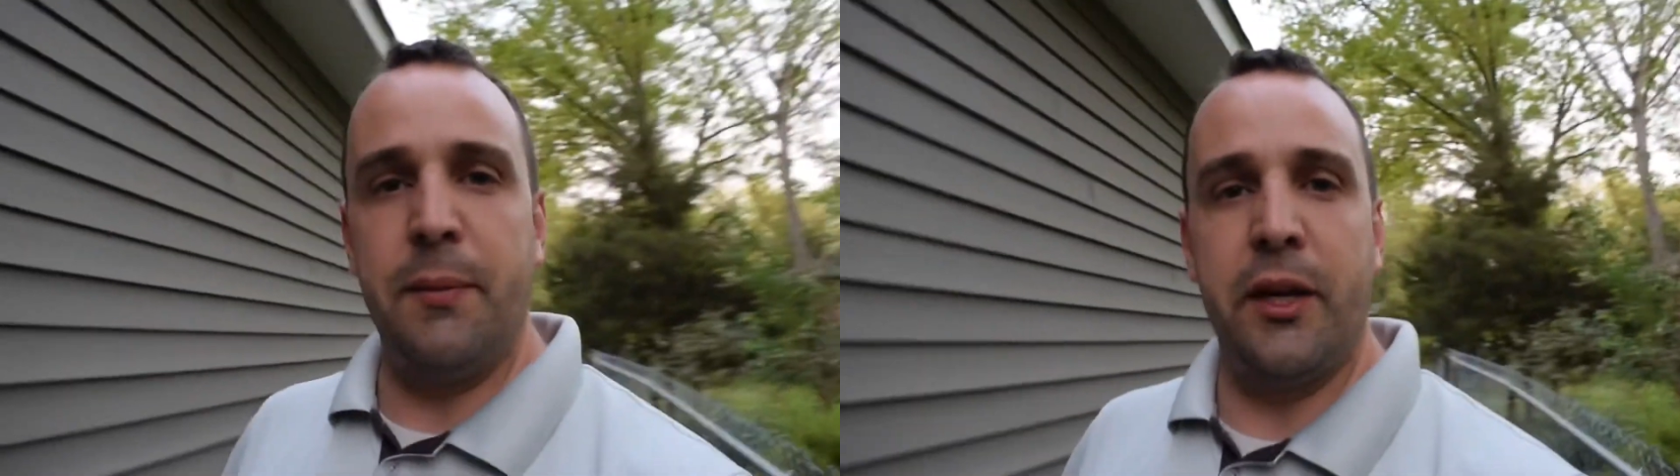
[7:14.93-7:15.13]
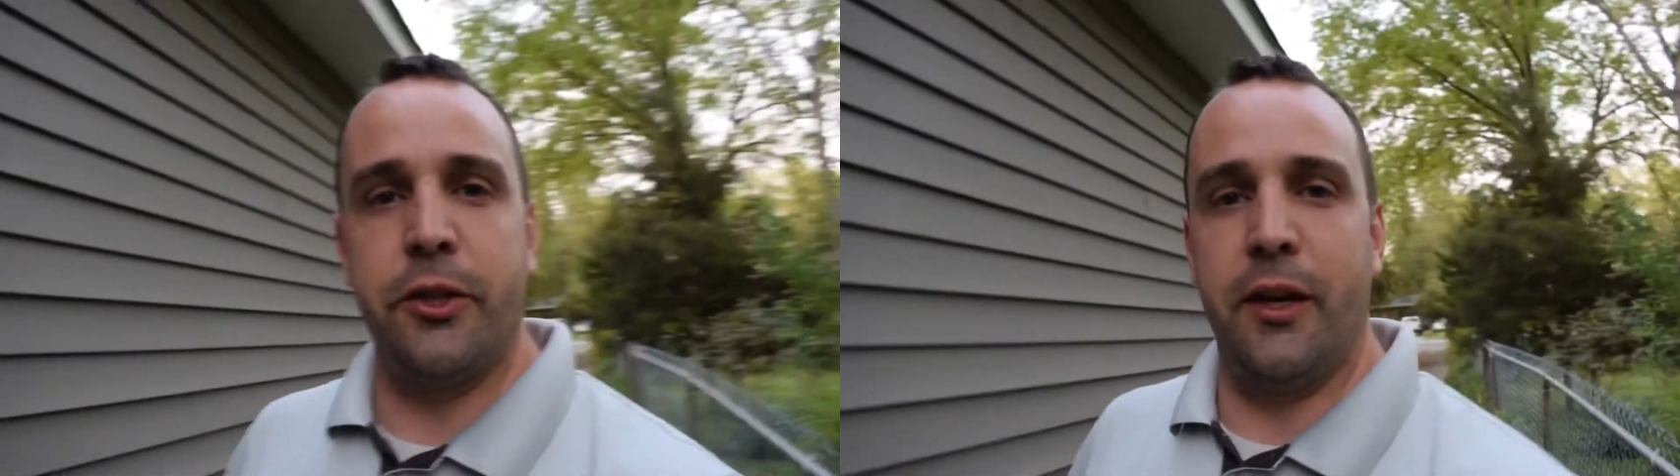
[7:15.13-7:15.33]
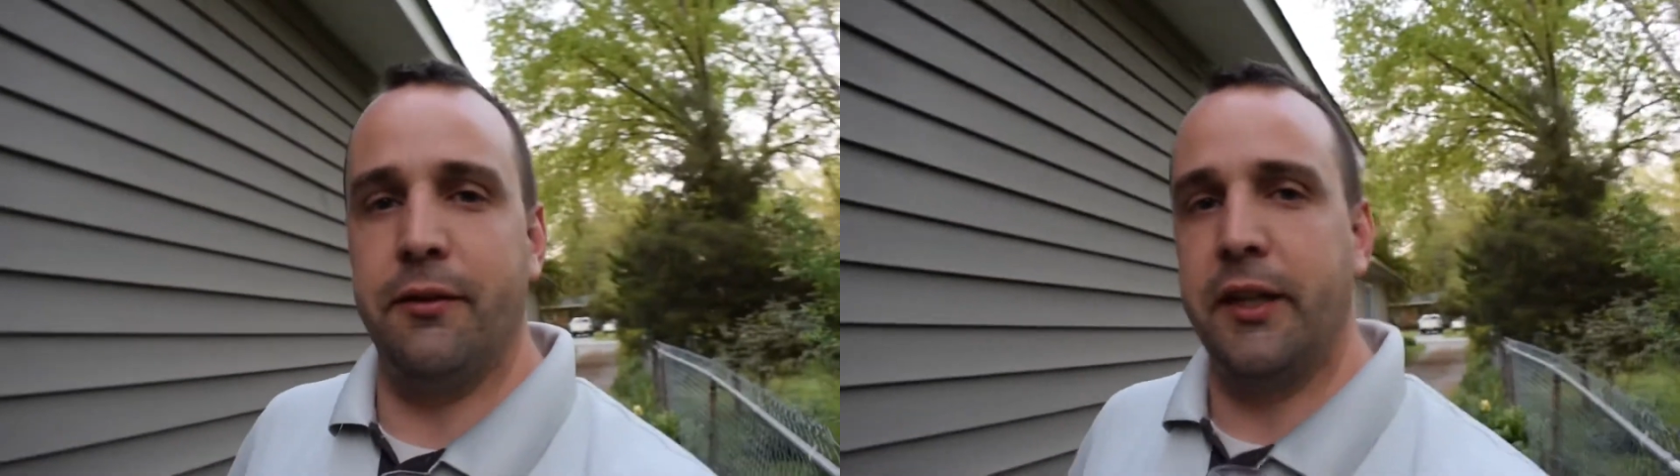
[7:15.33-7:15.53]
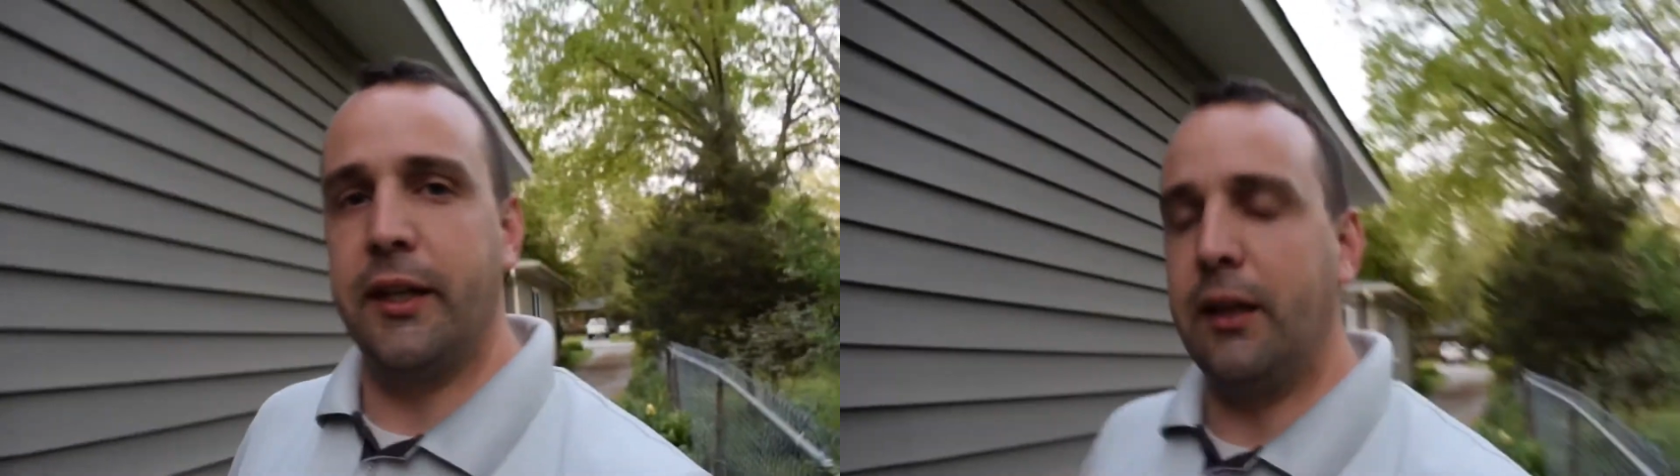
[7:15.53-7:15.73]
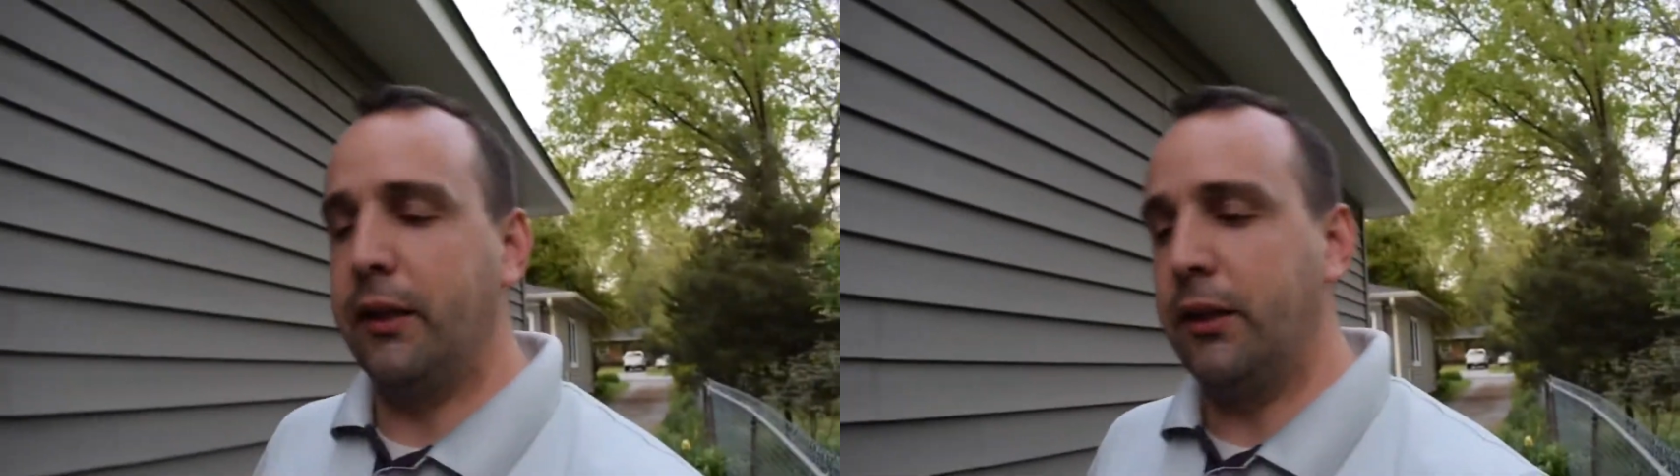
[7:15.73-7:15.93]
make sure everything
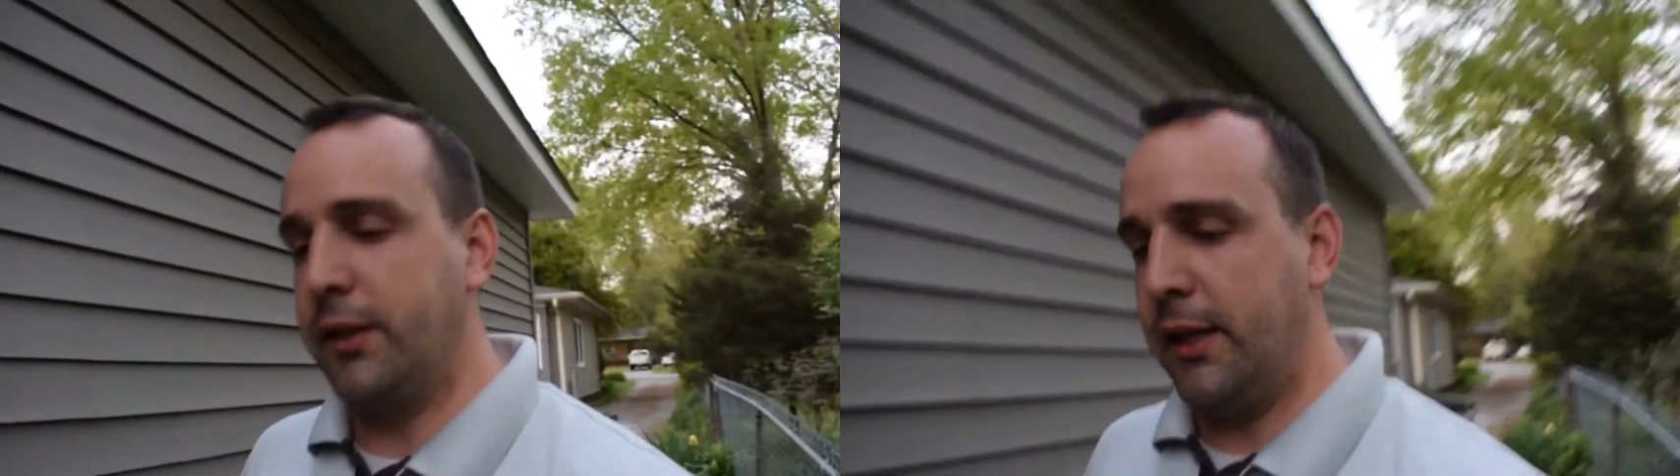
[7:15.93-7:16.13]
clears